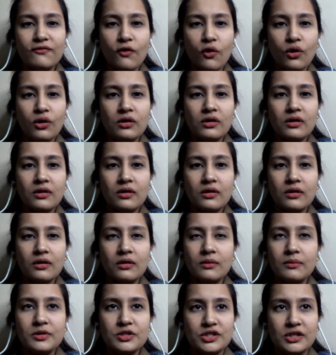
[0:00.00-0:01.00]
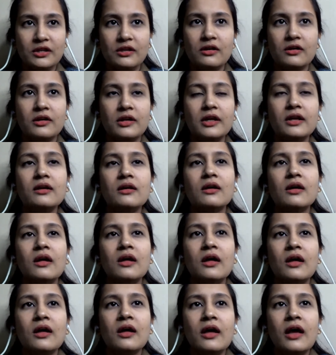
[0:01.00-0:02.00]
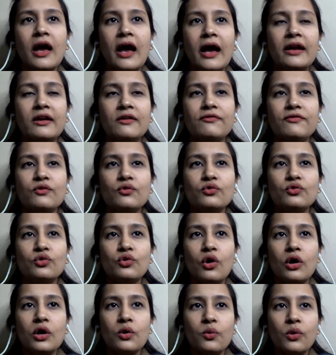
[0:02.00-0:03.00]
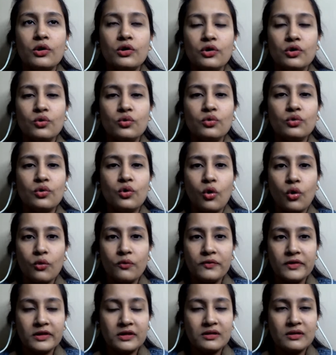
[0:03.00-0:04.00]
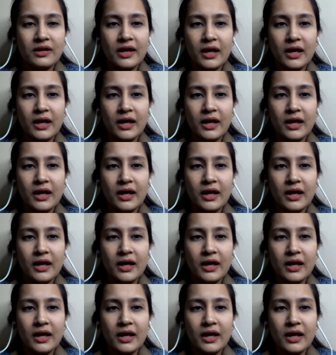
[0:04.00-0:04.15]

for machine learning. And if you do not want to go with